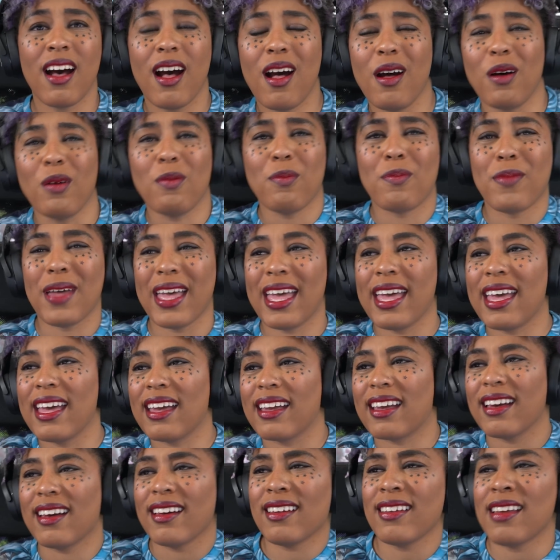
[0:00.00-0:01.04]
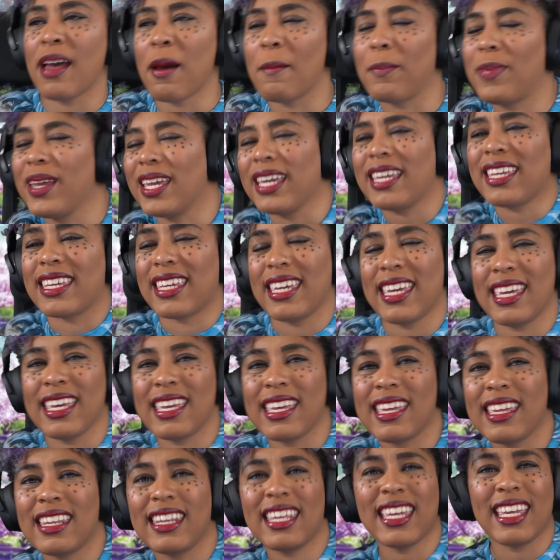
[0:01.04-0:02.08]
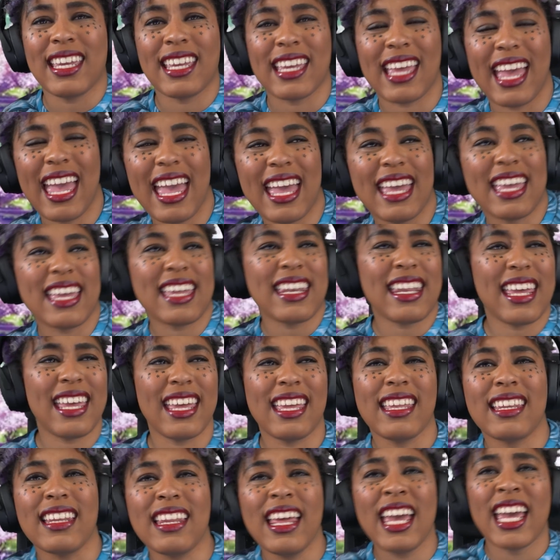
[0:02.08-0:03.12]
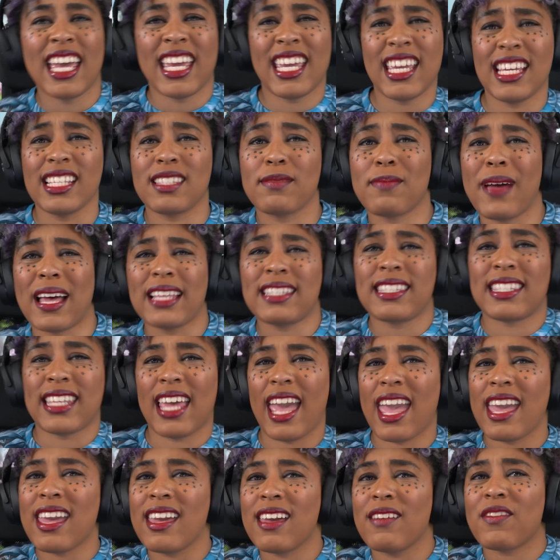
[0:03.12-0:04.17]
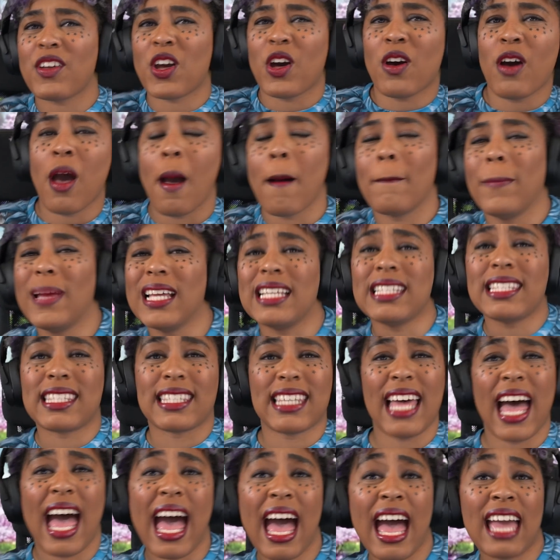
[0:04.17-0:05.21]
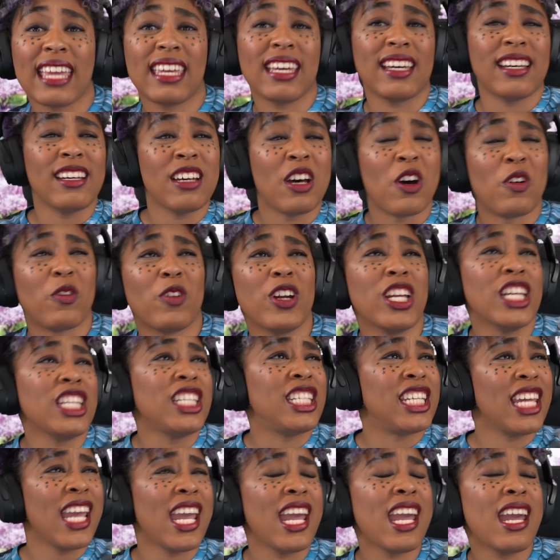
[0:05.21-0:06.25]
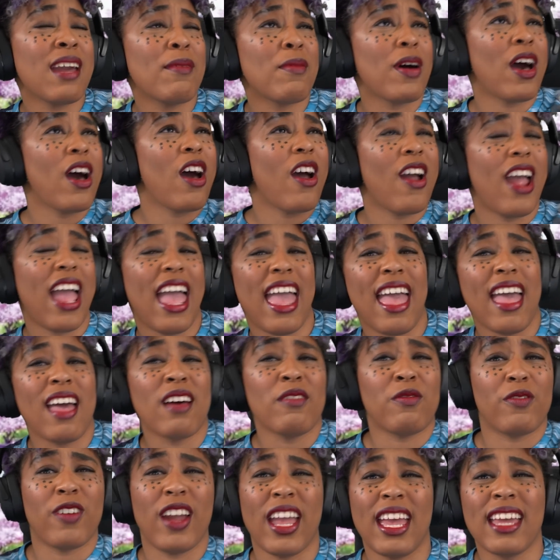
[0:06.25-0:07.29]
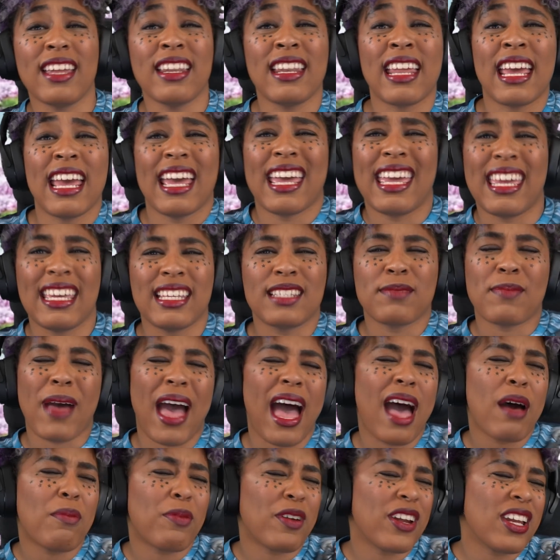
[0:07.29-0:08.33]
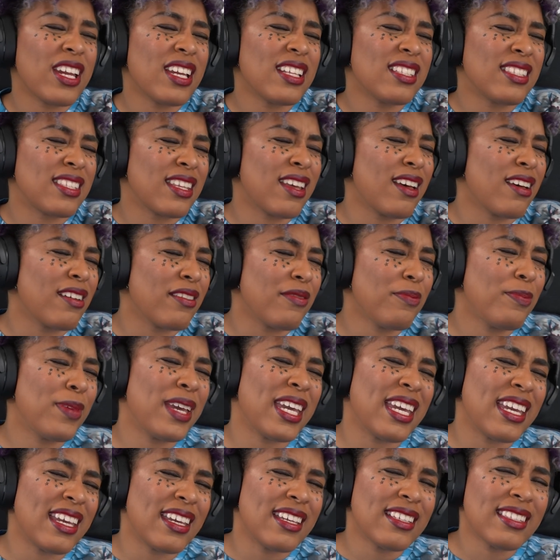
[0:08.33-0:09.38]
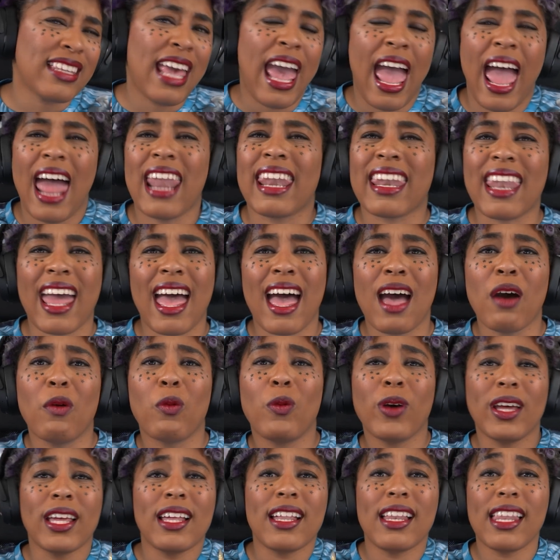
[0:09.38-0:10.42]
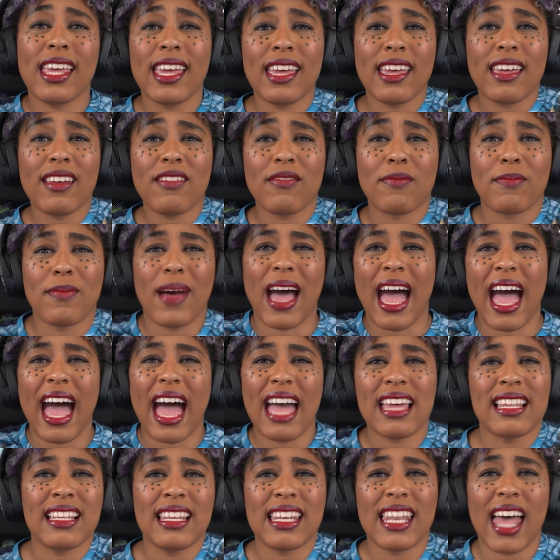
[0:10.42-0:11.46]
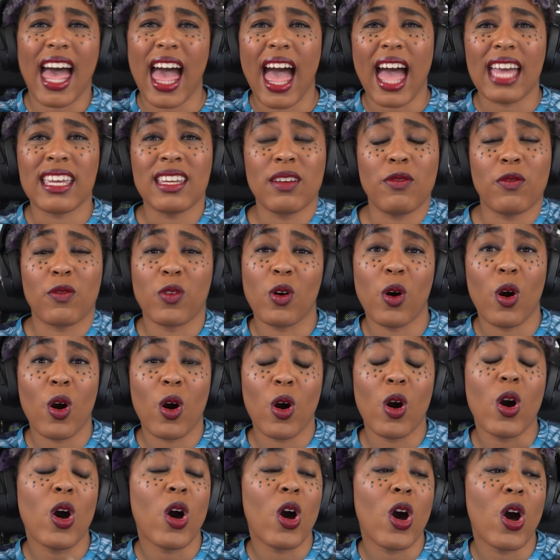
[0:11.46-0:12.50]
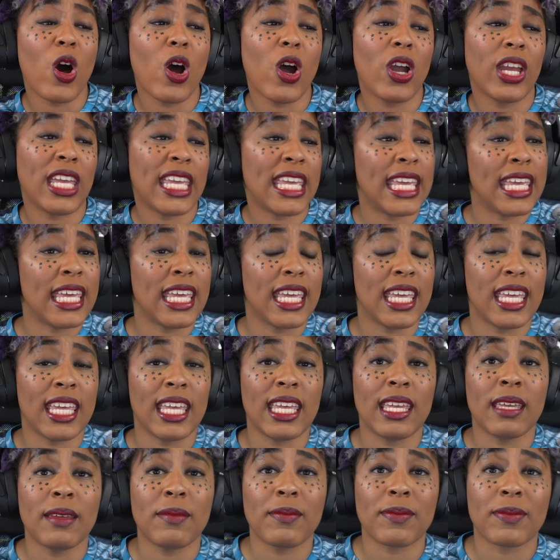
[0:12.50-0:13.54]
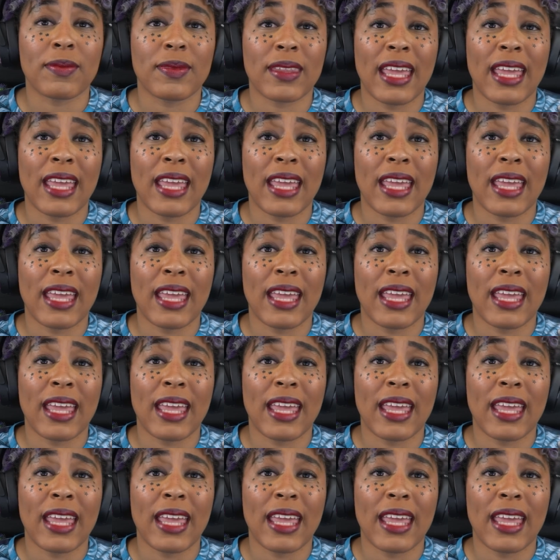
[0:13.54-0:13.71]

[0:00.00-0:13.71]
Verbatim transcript: Omega, beginning and end. He's my Savior, Messiah, Redeemer, and friend. He's my Prince of Peace, and I will live my life for him.